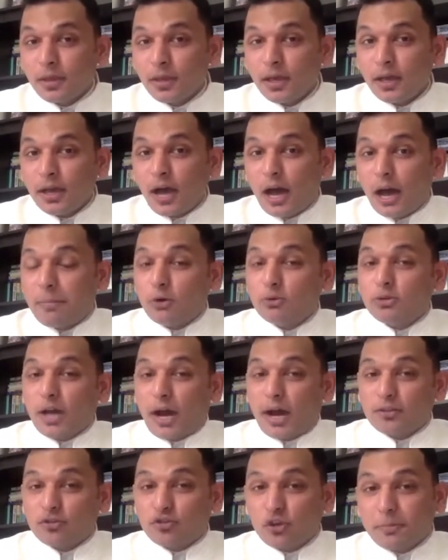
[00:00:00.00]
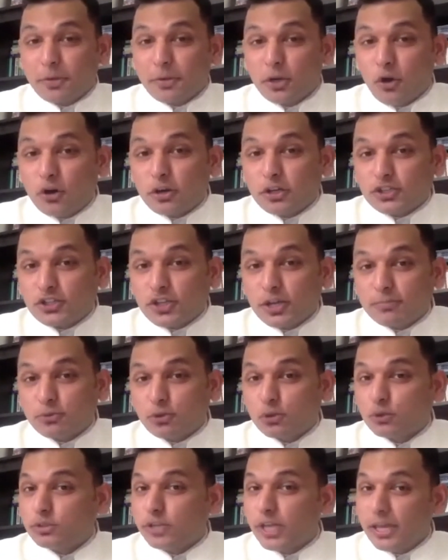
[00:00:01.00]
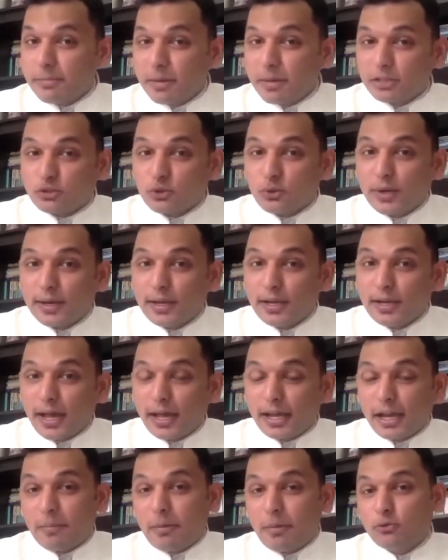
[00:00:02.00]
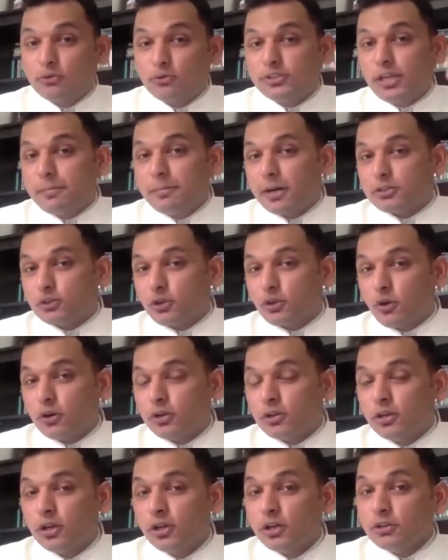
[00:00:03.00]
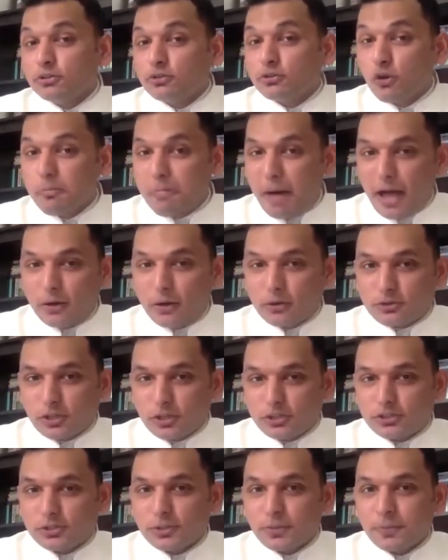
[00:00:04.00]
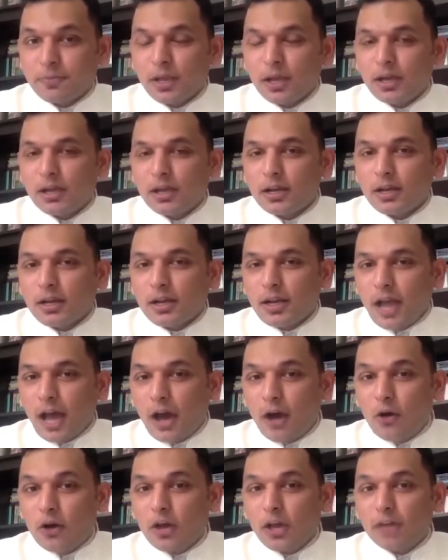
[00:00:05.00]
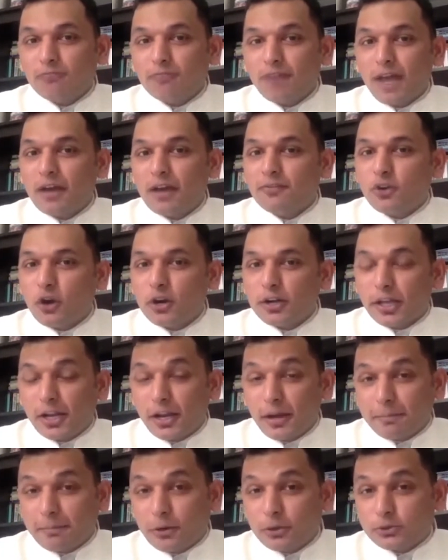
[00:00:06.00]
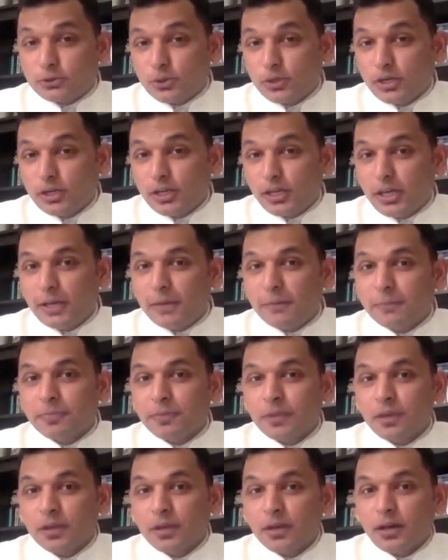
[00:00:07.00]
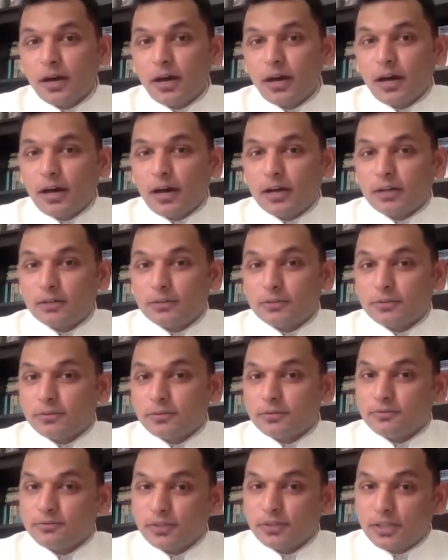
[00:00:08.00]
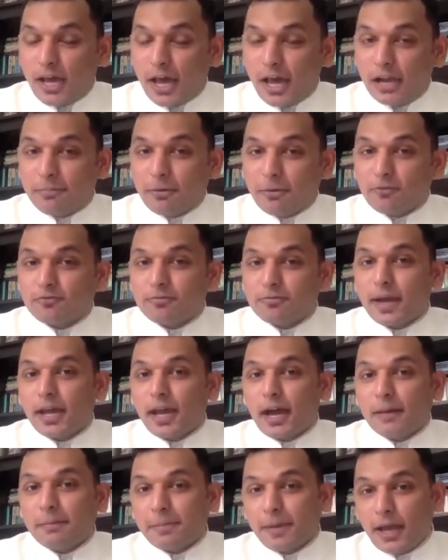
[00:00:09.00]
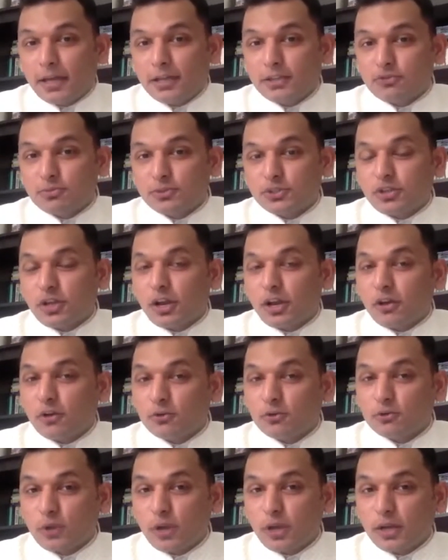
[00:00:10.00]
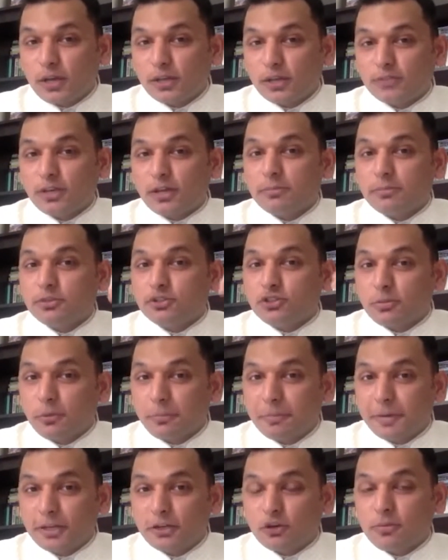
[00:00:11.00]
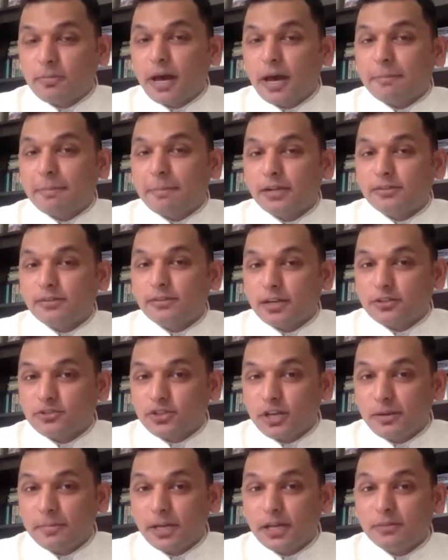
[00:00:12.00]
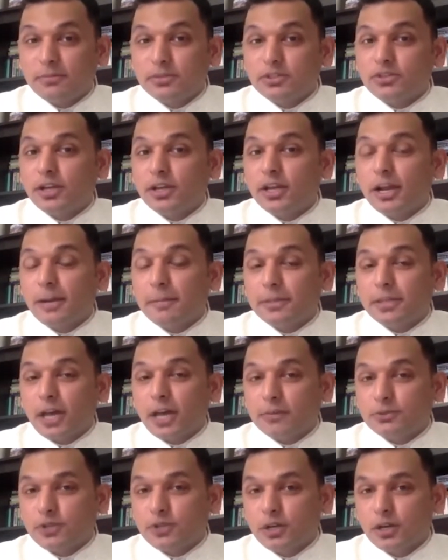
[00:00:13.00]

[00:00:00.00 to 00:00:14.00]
about entrepreneurship through Team SOL, and about Seabuckthorn through BioSesh. Now, if I have got an opportunity with the help of my uplines, Mr. Arun Solanki sir, Mr. Bhupendra Kumar Pal sir, and still Mr. Nikhil Pratap sir,